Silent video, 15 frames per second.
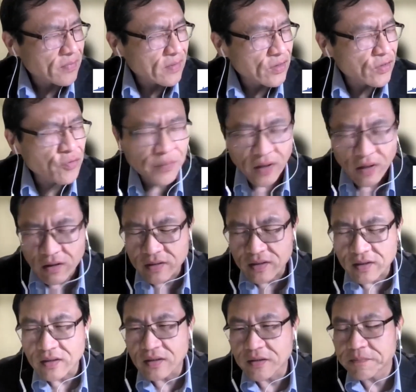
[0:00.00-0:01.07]
New
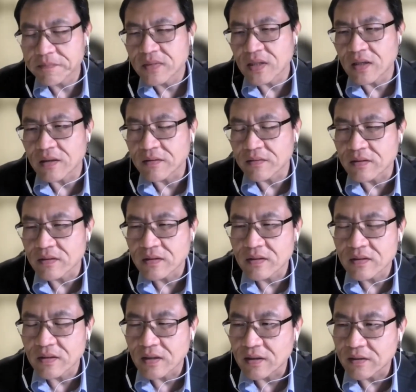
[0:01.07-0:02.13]
Party,
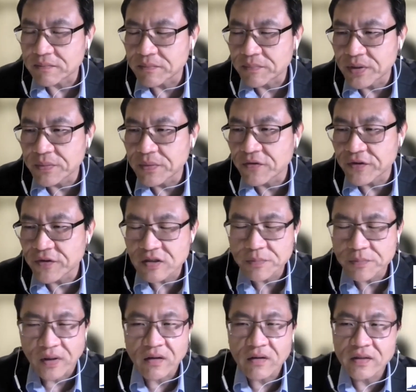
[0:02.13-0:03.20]
People First
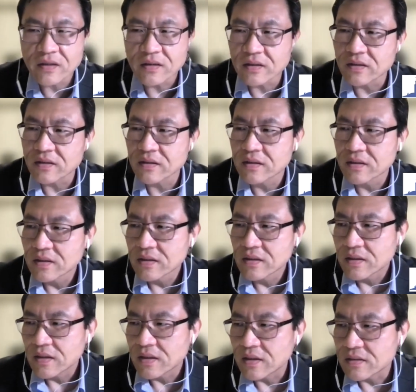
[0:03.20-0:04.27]
Party,
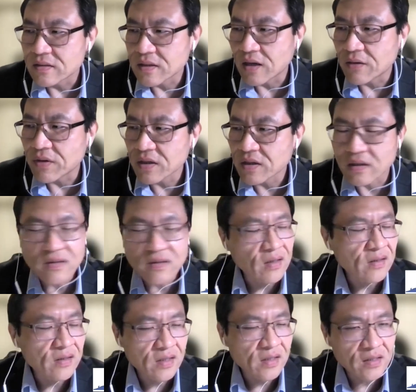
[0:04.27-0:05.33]
and Taiwan
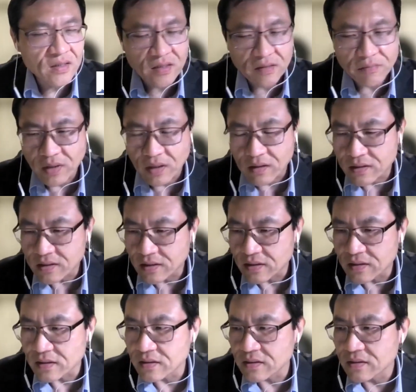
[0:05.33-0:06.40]
Consolidation
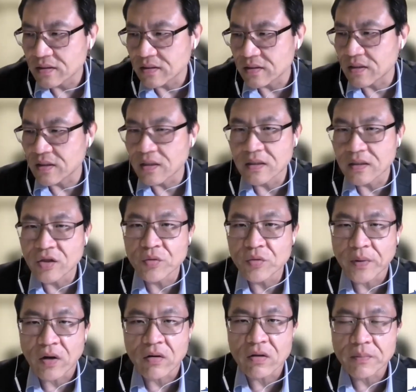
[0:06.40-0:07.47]
Party, New
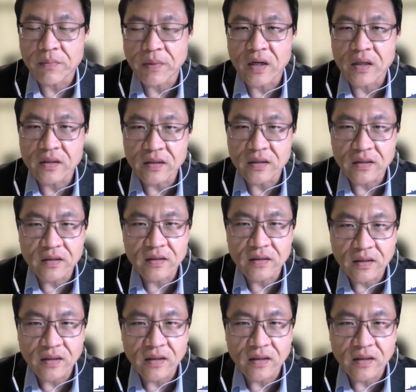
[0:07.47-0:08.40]
Power Party.